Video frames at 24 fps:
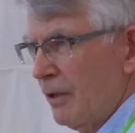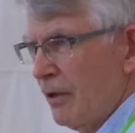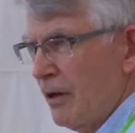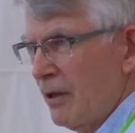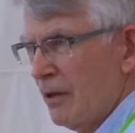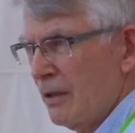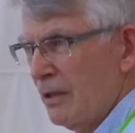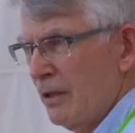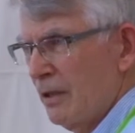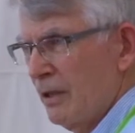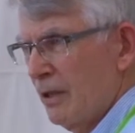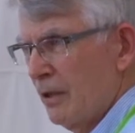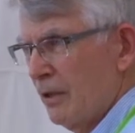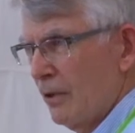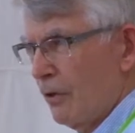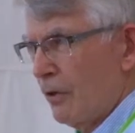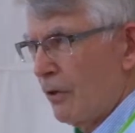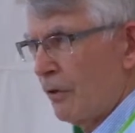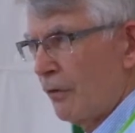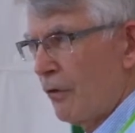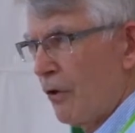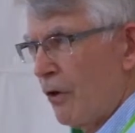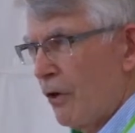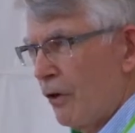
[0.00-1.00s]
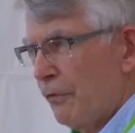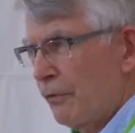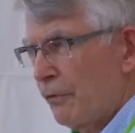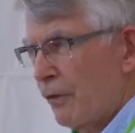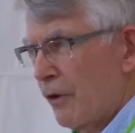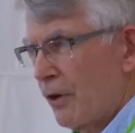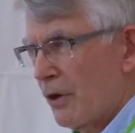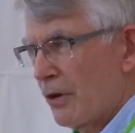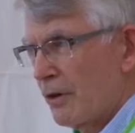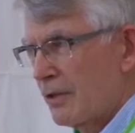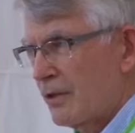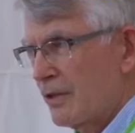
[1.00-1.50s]
long on all
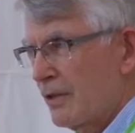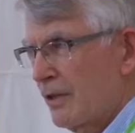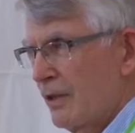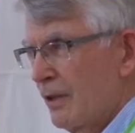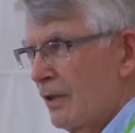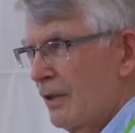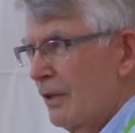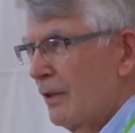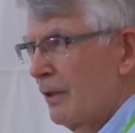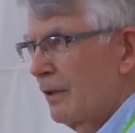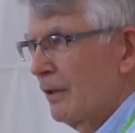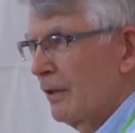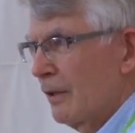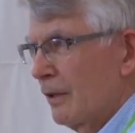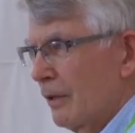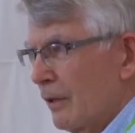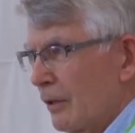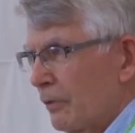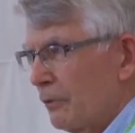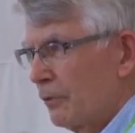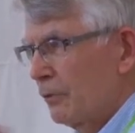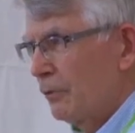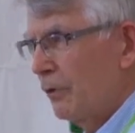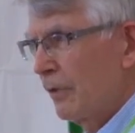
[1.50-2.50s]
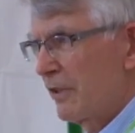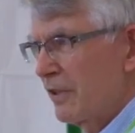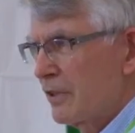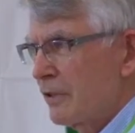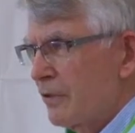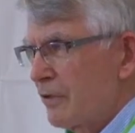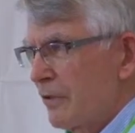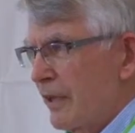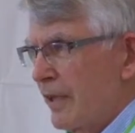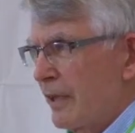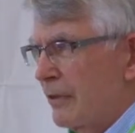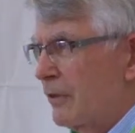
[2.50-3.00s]
floors to the
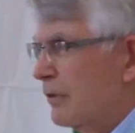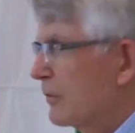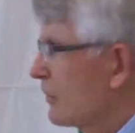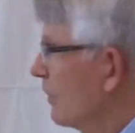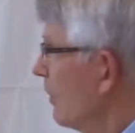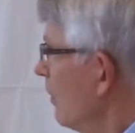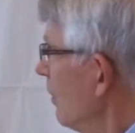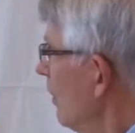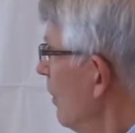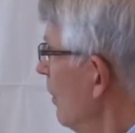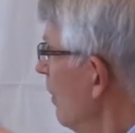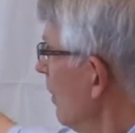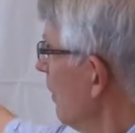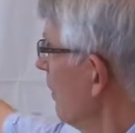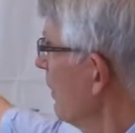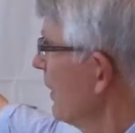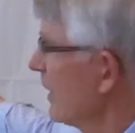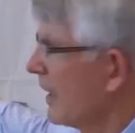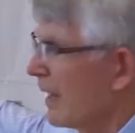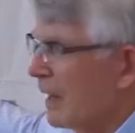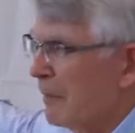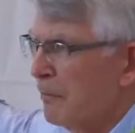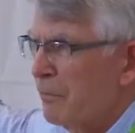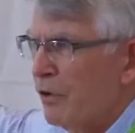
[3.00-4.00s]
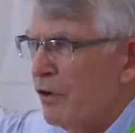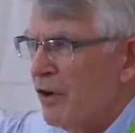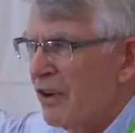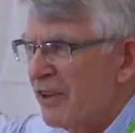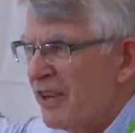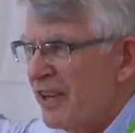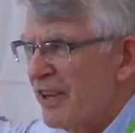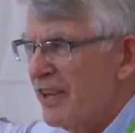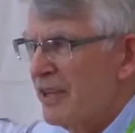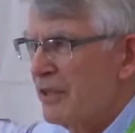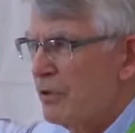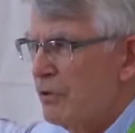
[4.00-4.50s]
street. So all the
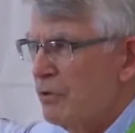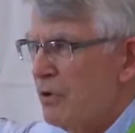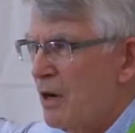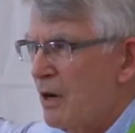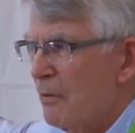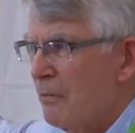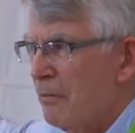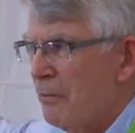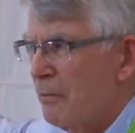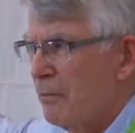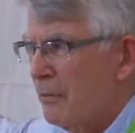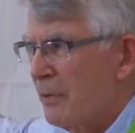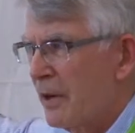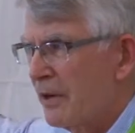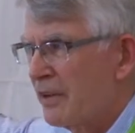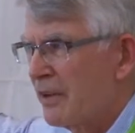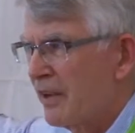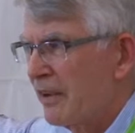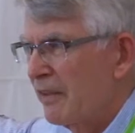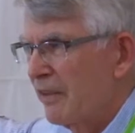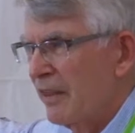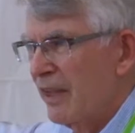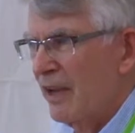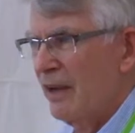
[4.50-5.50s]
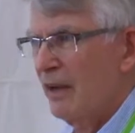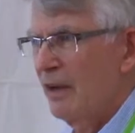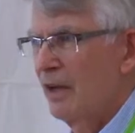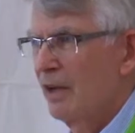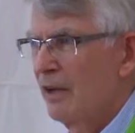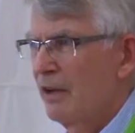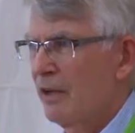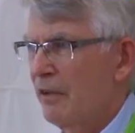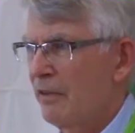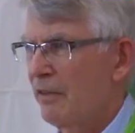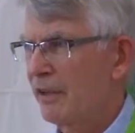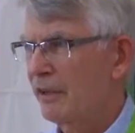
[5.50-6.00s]
employees who are working
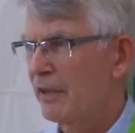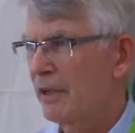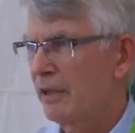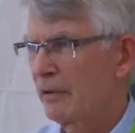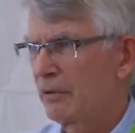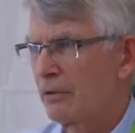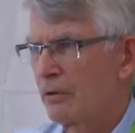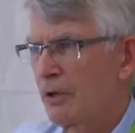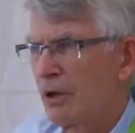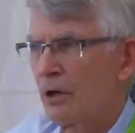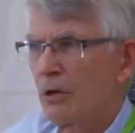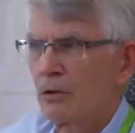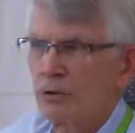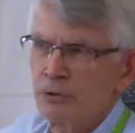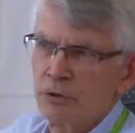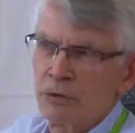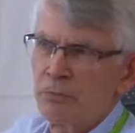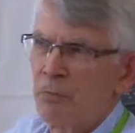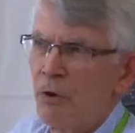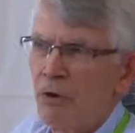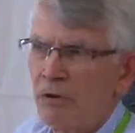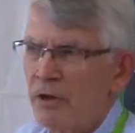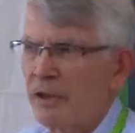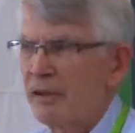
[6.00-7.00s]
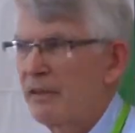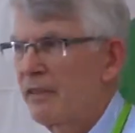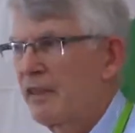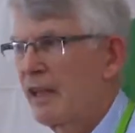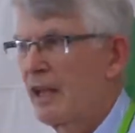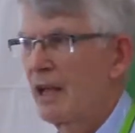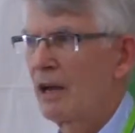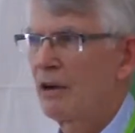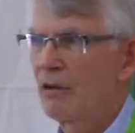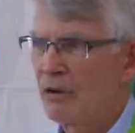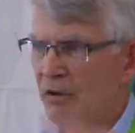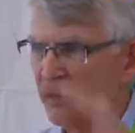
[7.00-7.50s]
there, they can go smoking
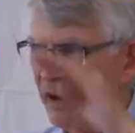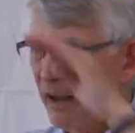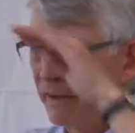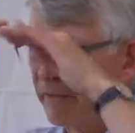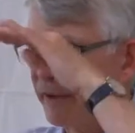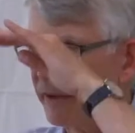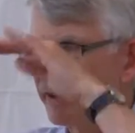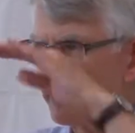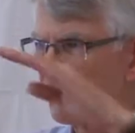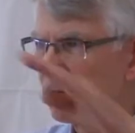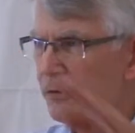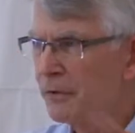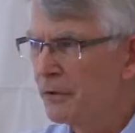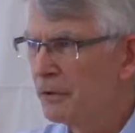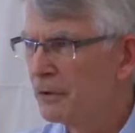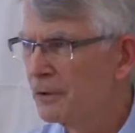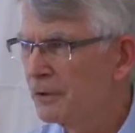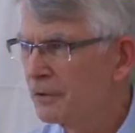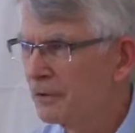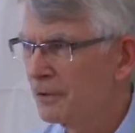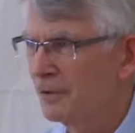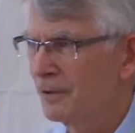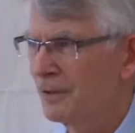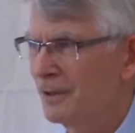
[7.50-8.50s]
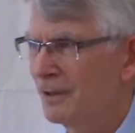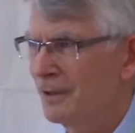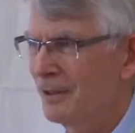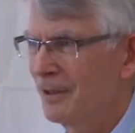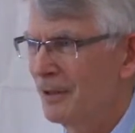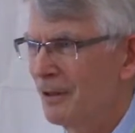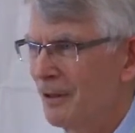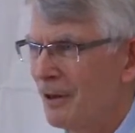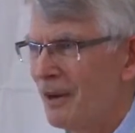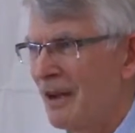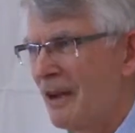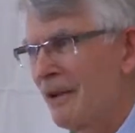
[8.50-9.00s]
there or having a view to,
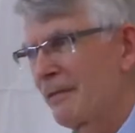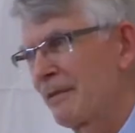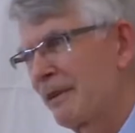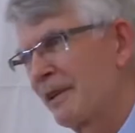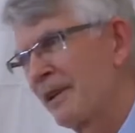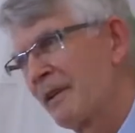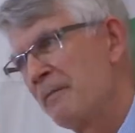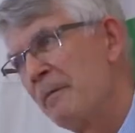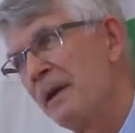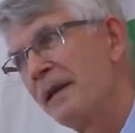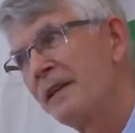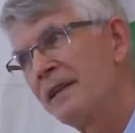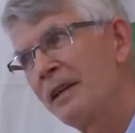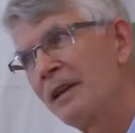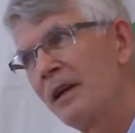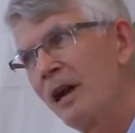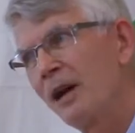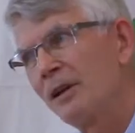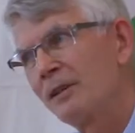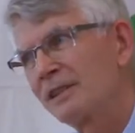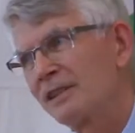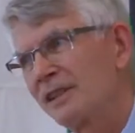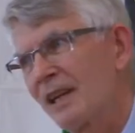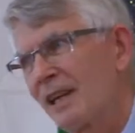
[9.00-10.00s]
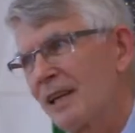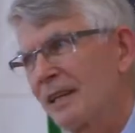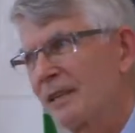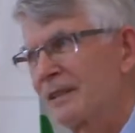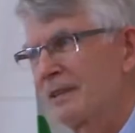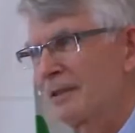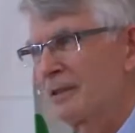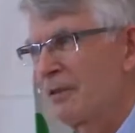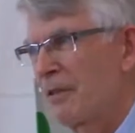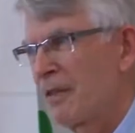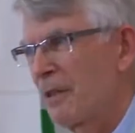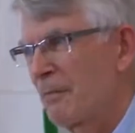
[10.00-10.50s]
or having a meeting
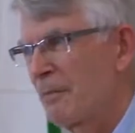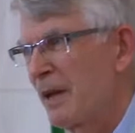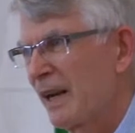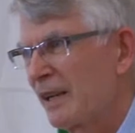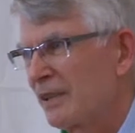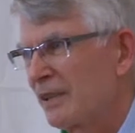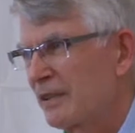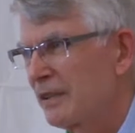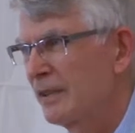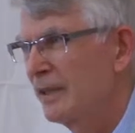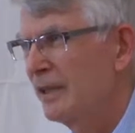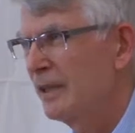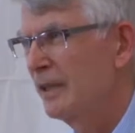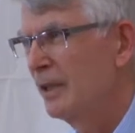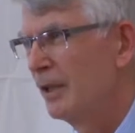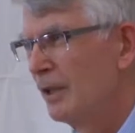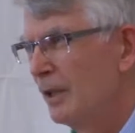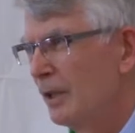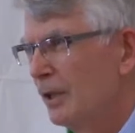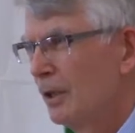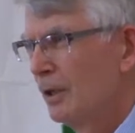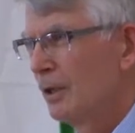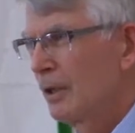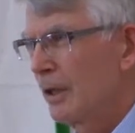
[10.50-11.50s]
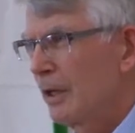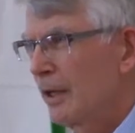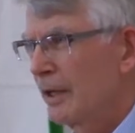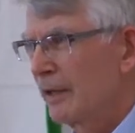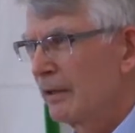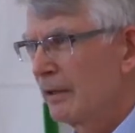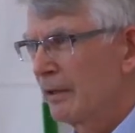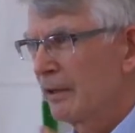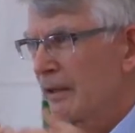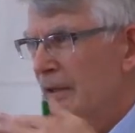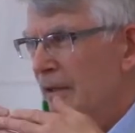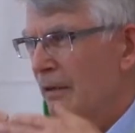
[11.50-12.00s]
outside on the balcony.
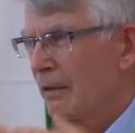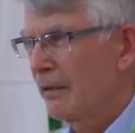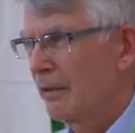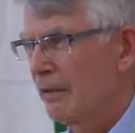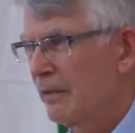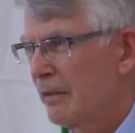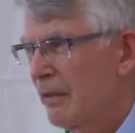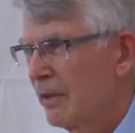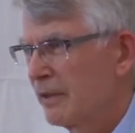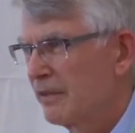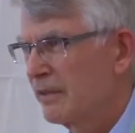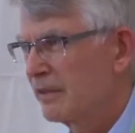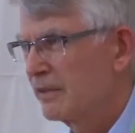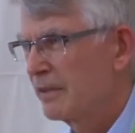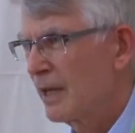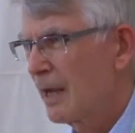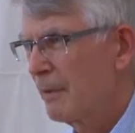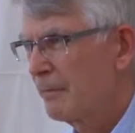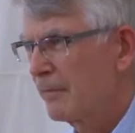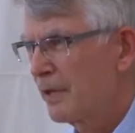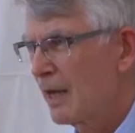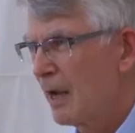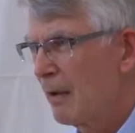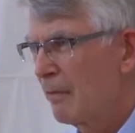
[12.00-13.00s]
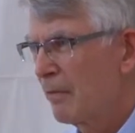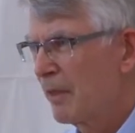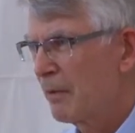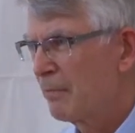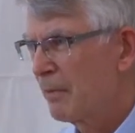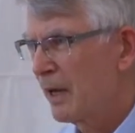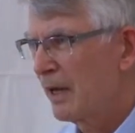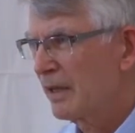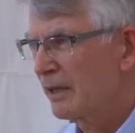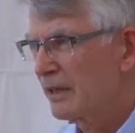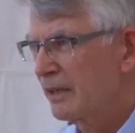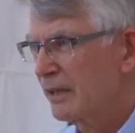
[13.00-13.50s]
And at the same time, the
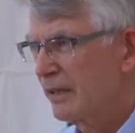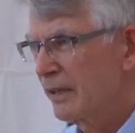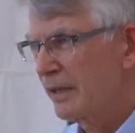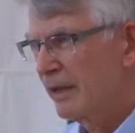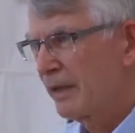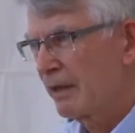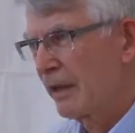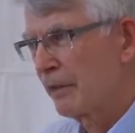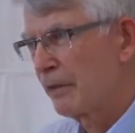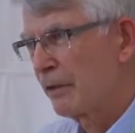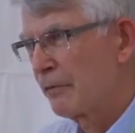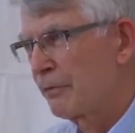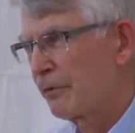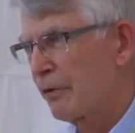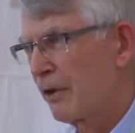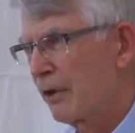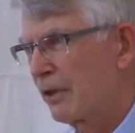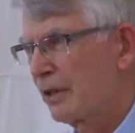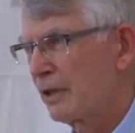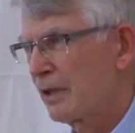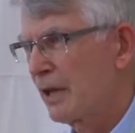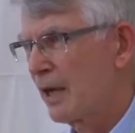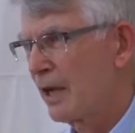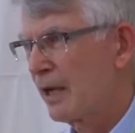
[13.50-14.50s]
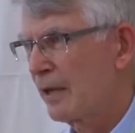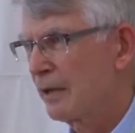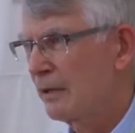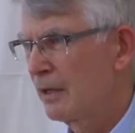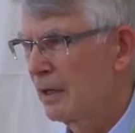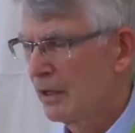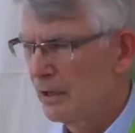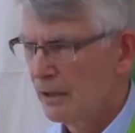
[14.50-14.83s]
balcony and the front line